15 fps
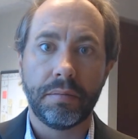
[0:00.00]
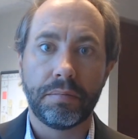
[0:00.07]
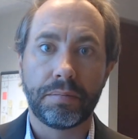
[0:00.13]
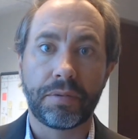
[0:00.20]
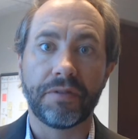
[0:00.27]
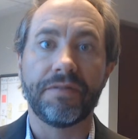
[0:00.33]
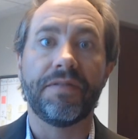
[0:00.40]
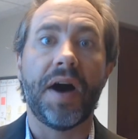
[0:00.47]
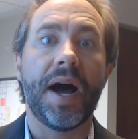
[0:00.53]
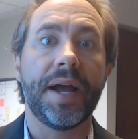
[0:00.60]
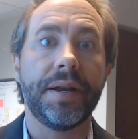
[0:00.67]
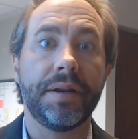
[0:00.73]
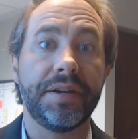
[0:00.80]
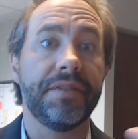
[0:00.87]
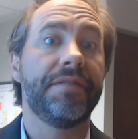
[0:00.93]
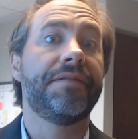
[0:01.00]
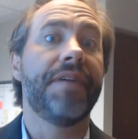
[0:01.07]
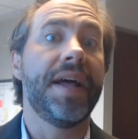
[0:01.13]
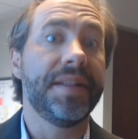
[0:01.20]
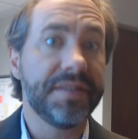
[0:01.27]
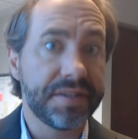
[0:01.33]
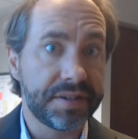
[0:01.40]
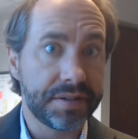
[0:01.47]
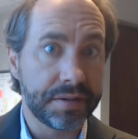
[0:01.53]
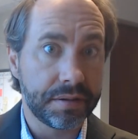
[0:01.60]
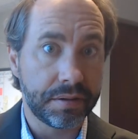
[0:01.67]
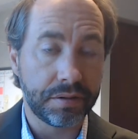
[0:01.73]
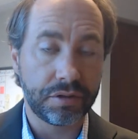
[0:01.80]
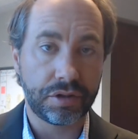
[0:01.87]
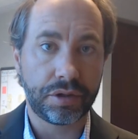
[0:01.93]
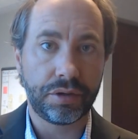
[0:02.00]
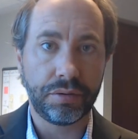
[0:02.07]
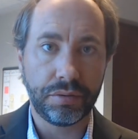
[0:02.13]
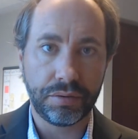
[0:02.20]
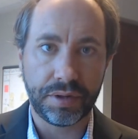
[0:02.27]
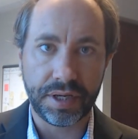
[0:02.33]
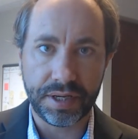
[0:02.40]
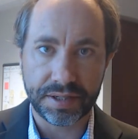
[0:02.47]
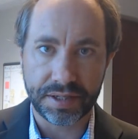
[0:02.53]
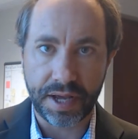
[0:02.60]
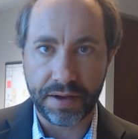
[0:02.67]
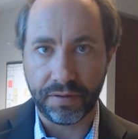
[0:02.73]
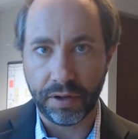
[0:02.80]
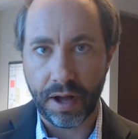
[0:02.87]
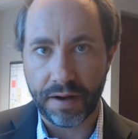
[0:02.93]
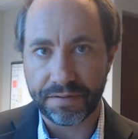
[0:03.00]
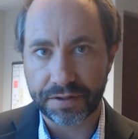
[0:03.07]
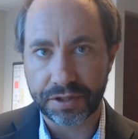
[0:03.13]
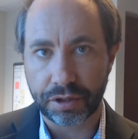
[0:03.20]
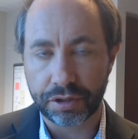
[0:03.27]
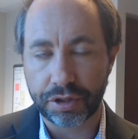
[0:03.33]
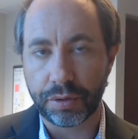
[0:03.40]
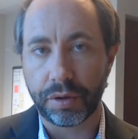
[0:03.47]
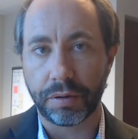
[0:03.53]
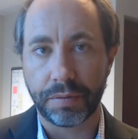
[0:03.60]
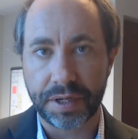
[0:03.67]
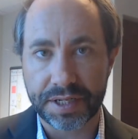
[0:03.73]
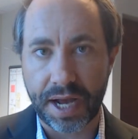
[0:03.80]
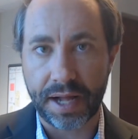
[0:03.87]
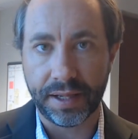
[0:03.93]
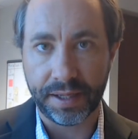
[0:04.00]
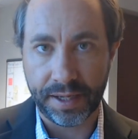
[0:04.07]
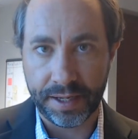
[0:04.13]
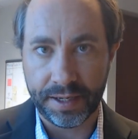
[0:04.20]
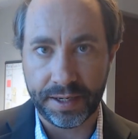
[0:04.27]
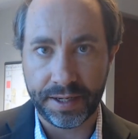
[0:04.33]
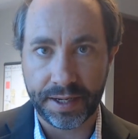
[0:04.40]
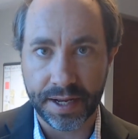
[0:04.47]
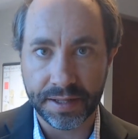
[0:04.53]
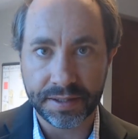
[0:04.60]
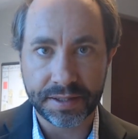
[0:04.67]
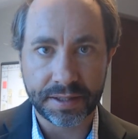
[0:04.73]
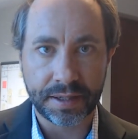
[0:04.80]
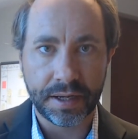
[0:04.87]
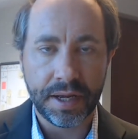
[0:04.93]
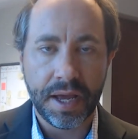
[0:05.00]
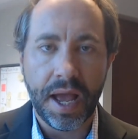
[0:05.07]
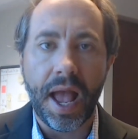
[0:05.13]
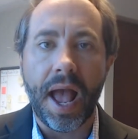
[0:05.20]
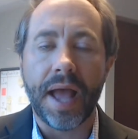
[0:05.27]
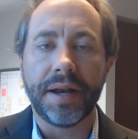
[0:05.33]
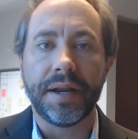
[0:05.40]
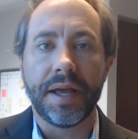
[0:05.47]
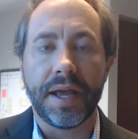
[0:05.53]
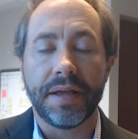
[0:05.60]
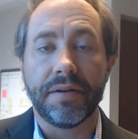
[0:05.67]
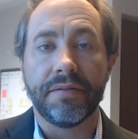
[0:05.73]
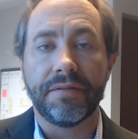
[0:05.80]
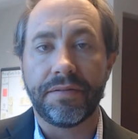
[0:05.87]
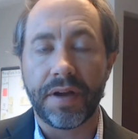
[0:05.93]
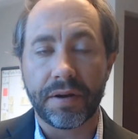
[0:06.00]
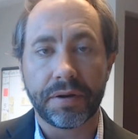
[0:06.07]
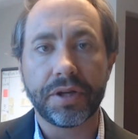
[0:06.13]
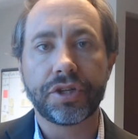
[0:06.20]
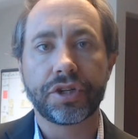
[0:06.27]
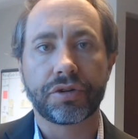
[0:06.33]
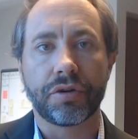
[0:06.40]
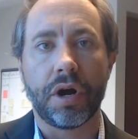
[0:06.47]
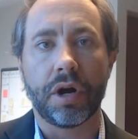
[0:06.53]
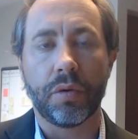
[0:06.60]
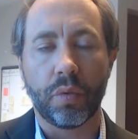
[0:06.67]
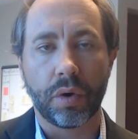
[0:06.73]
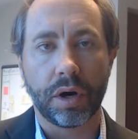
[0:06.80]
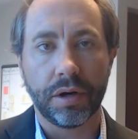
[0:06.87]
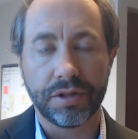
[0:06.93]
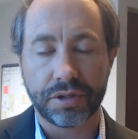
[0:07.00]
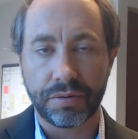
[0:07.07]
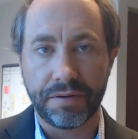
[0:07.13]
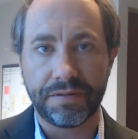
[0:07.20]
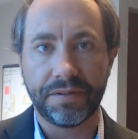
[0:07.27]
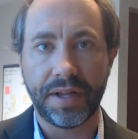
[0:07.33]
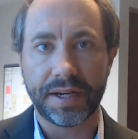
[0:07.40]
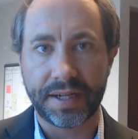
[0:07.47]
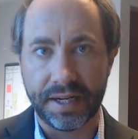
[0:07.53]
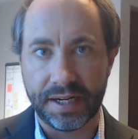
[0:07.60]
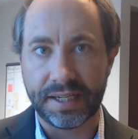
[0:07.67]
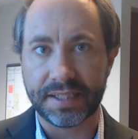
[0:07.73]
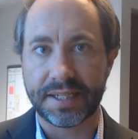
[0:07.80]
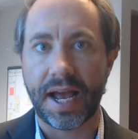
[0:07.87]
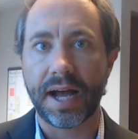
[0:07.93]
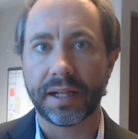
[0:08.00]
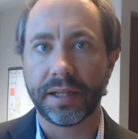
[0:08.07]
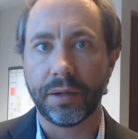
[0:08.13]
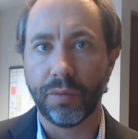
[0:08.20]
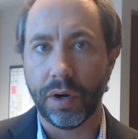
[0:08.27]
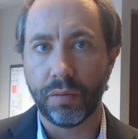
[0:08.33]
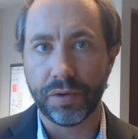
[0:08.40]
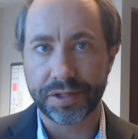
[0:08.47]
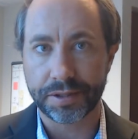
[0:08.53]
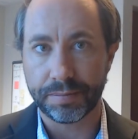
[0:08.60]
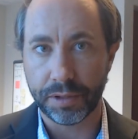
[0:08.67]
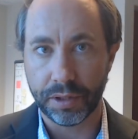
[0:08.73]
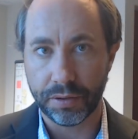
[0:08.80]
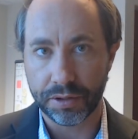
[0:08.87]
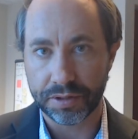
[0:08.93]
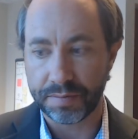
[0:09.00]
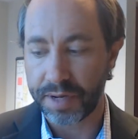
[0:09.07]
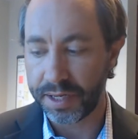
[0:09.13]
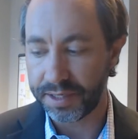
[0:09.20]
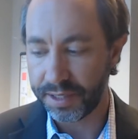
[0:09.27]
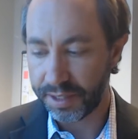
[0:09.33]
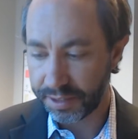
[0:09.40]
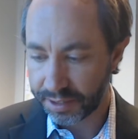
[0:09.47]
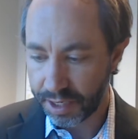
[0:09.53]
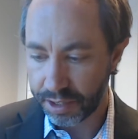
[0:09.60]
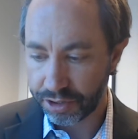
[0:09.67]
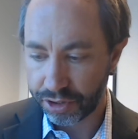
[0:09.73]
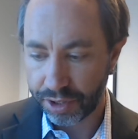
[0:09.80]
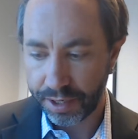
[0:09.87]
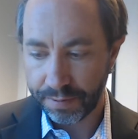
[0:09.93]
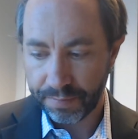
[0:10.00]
provide defense to these naval officers who were retaliated against, and in very strong words reflected exactly what whistleblowers mean to this country.